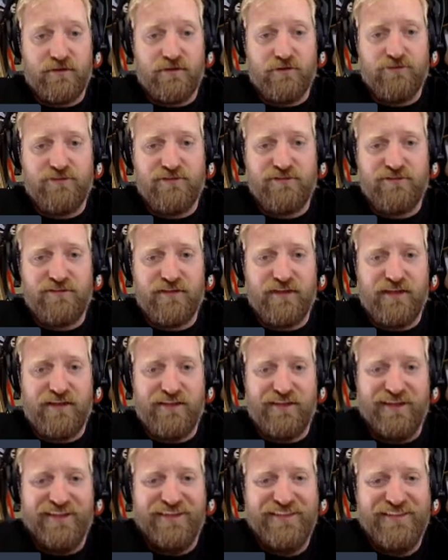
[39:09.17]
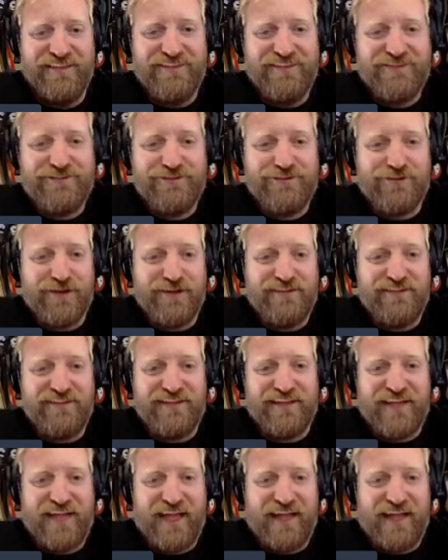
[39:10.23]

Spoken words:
There's this, this crazy like